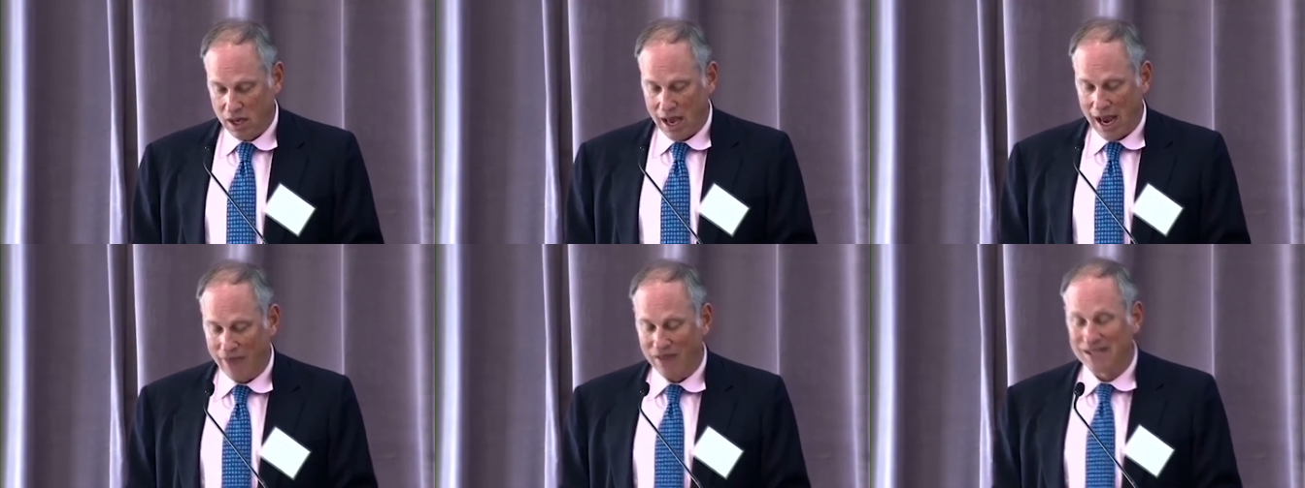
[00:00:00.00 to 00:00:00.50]

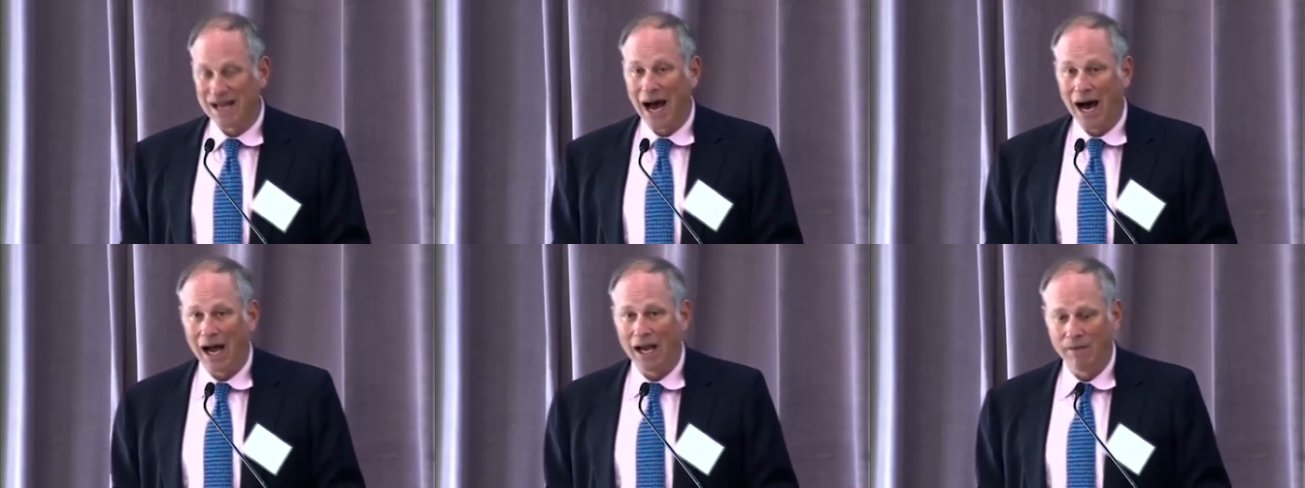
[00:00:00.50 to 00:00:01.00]
and the
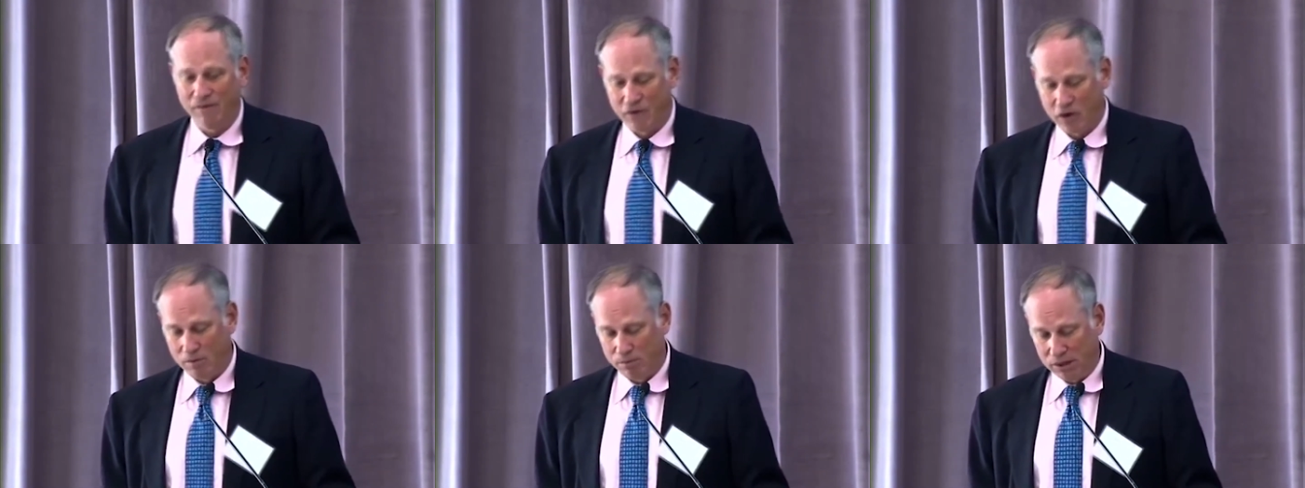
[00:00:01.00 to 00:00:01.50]
time for
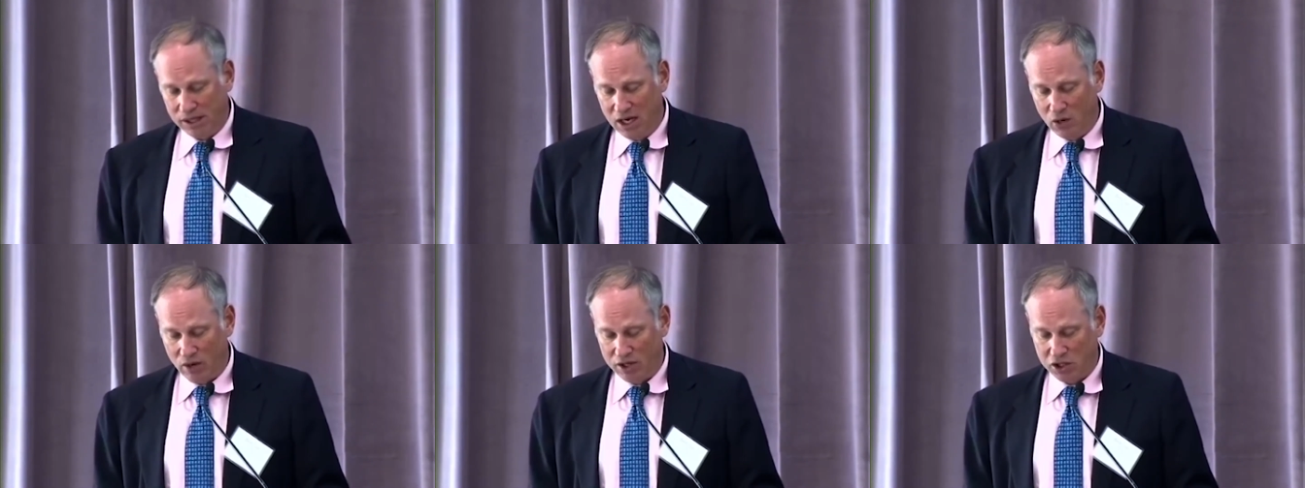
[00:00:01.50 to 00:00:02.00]
completing
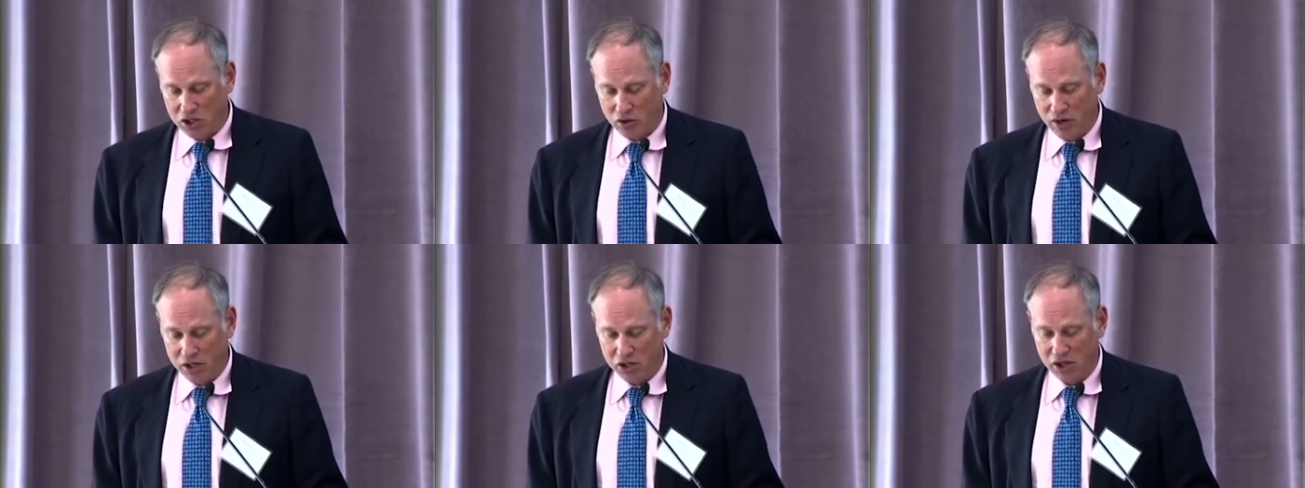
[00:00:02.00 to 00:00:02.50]

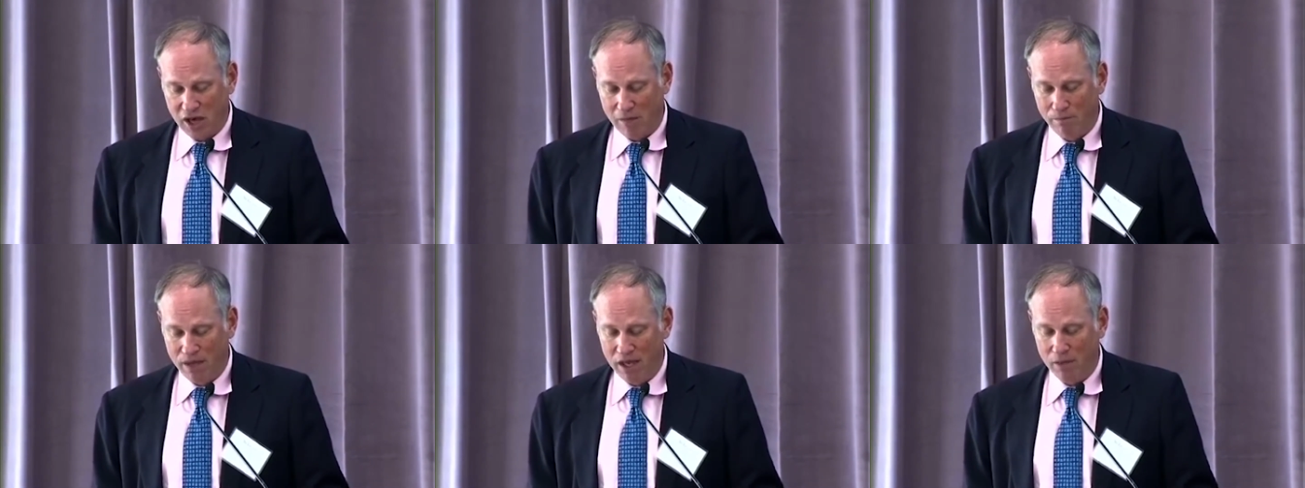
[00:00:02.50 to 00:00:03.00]
registration and
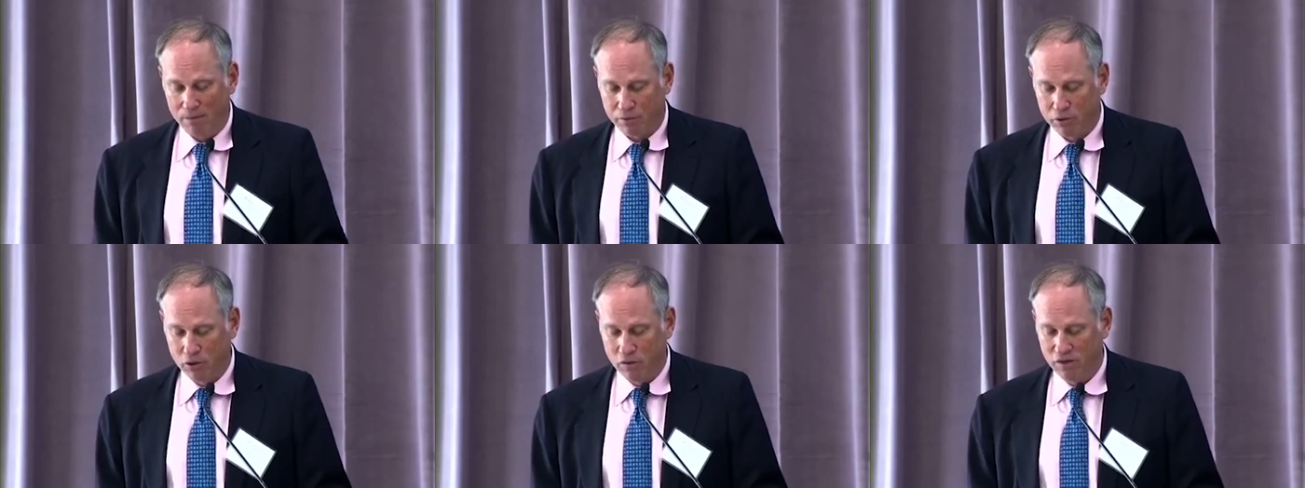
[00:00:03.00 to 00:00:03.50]
being
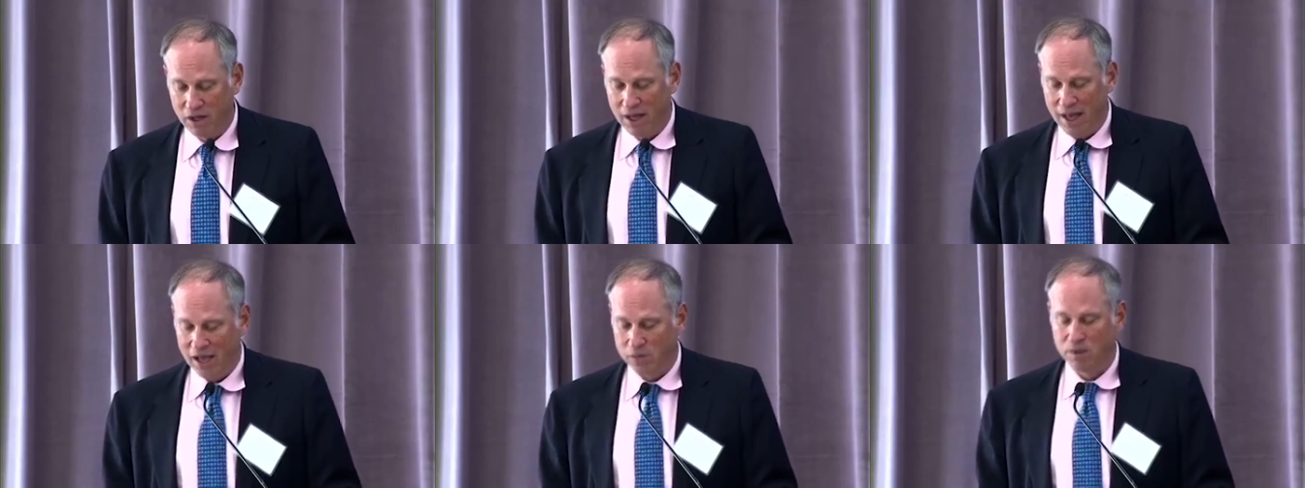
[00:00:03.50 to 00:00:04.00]
approved
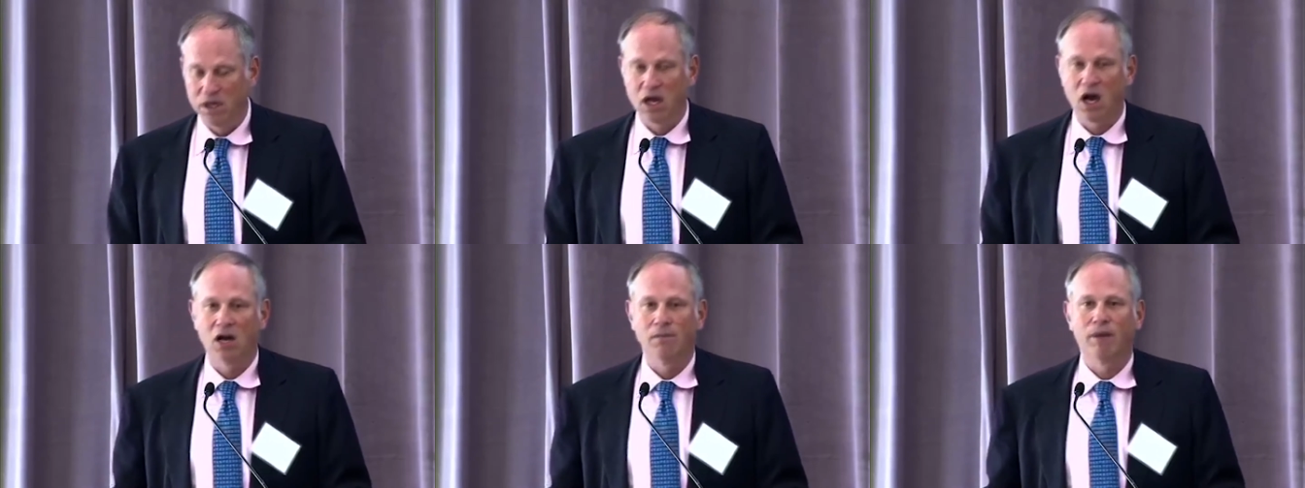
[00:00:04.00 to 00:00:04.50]
has been
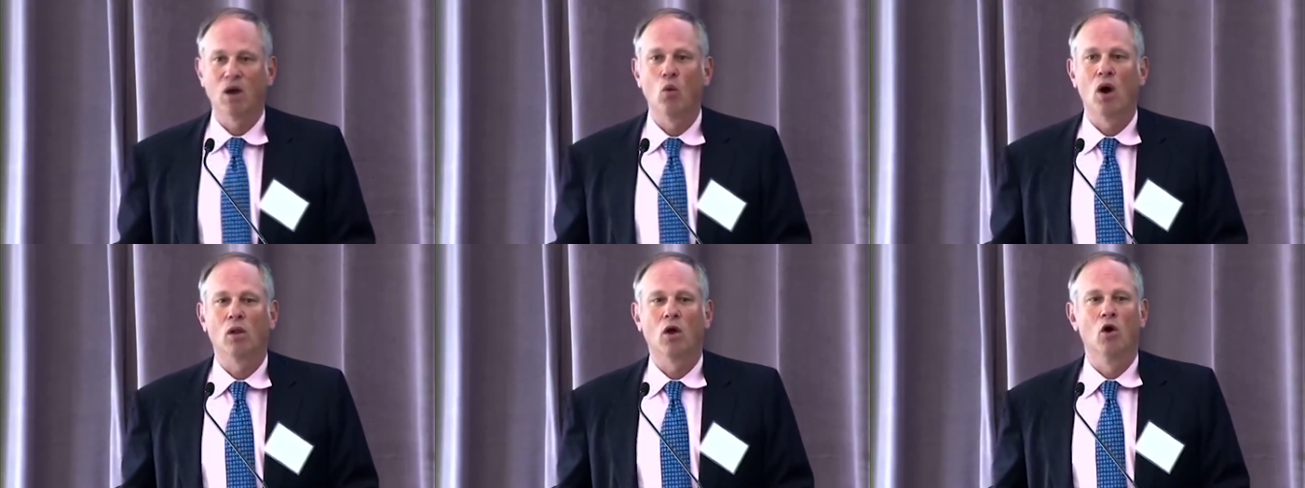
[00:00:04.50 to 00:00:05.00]
cut by
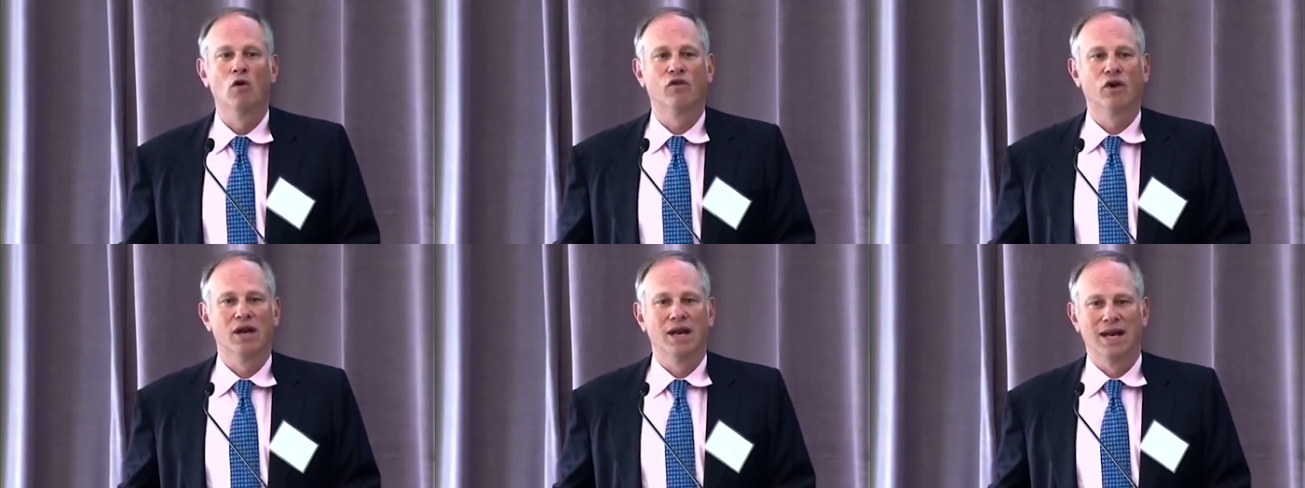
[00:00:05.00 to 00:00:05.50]
well
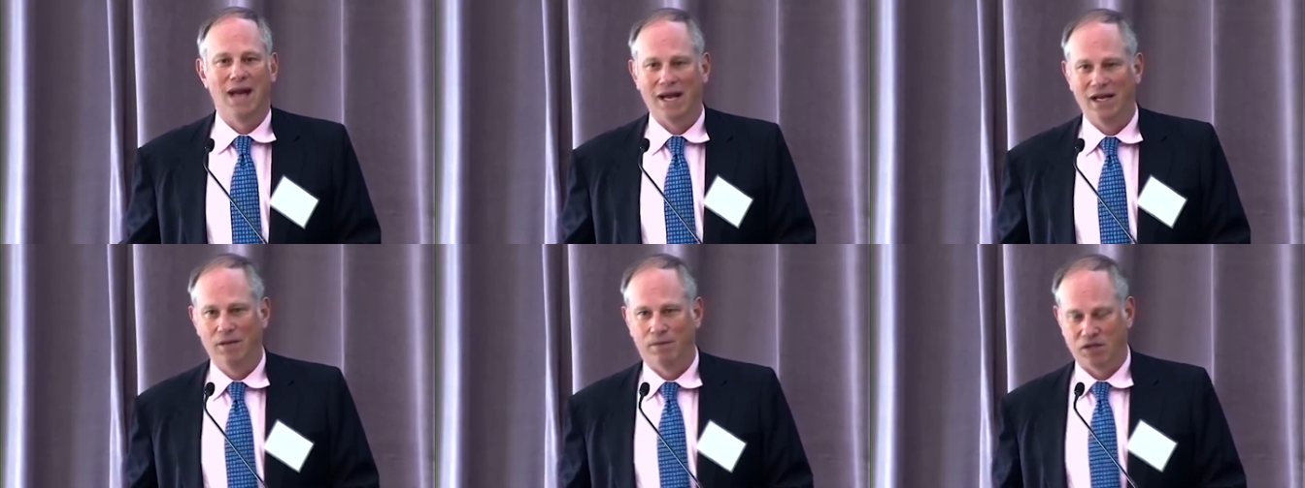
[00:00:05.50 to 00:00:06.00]
over
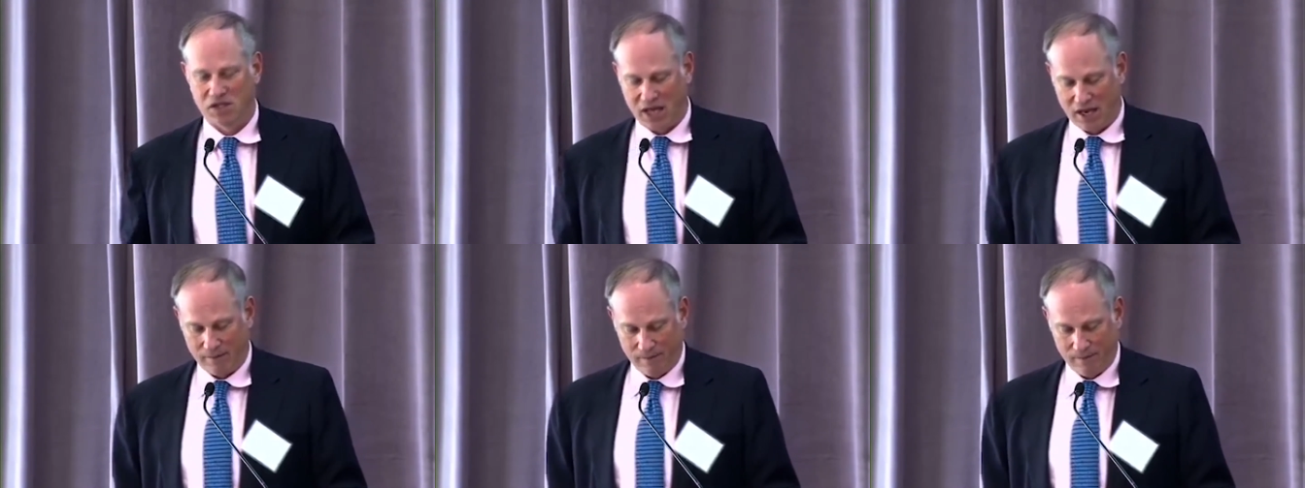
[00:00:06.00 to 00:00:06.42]
90%.